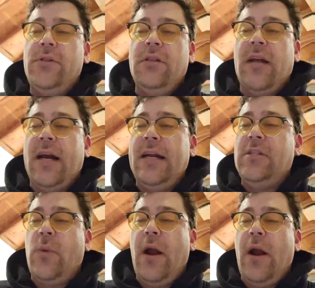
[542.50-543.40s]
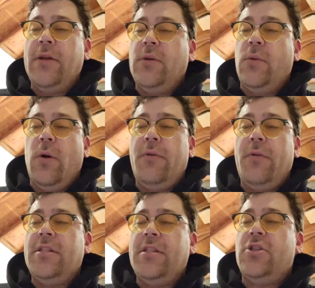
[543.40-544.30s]
to tiny squares, a world
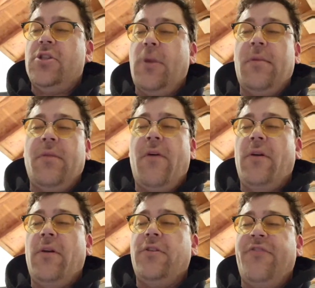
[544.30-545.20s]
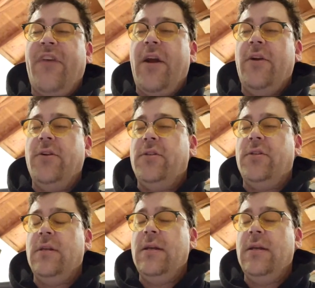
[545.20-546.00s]
that's stripped of all its fares.